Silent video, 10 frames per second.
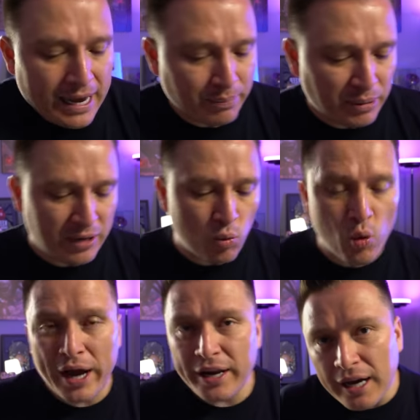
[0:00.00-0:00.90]
I mean,
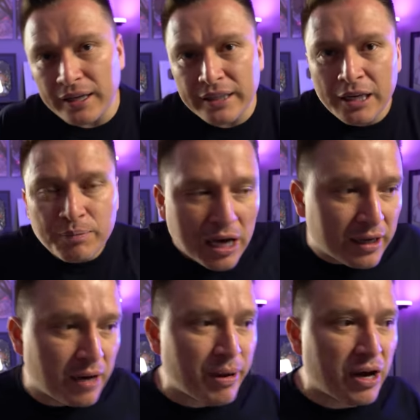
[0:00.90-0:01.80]
why not keep
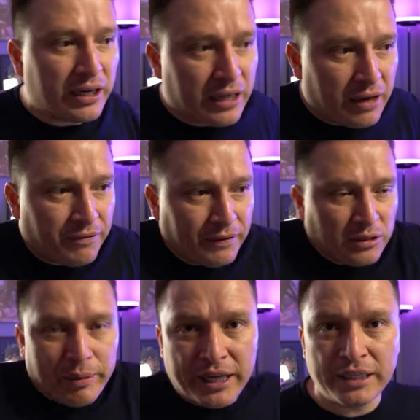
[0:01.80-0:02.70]
talking about it if it's
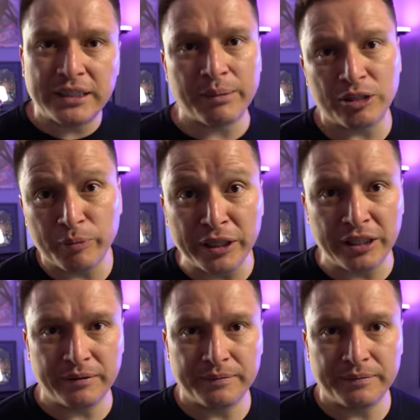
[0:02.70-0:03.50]
making so much money?